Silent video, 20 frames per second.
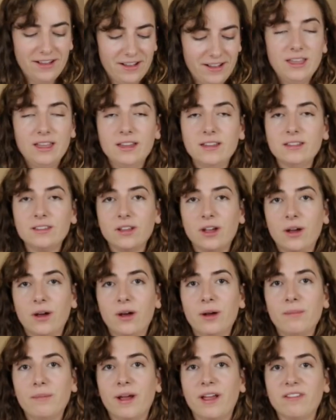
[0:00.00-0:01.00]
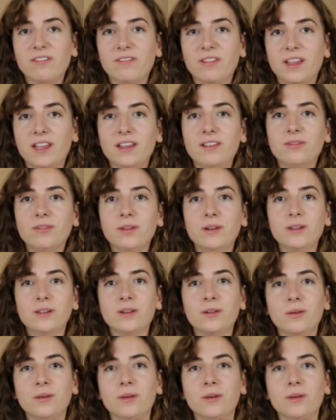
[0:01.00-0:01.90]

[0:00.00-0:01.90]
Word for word: These are my favorite